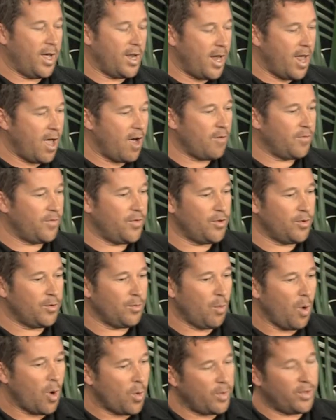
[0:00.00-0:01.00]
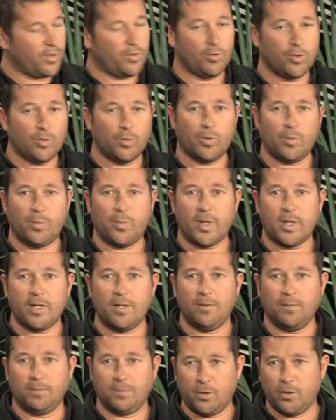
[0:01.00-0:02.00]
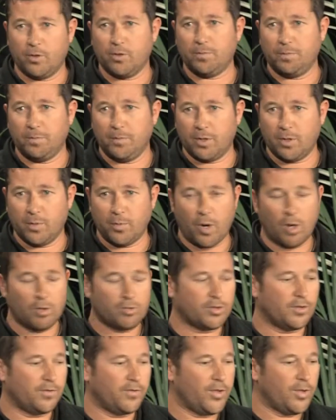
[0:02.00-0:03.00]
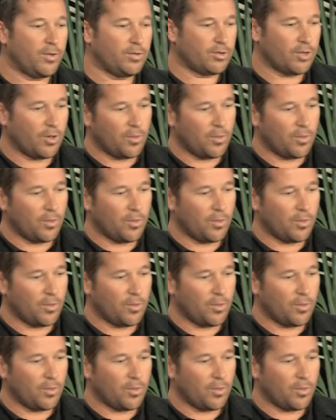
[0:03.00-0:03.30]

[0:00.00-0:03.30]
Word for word: in our view, what we thought would be good compulsory fields.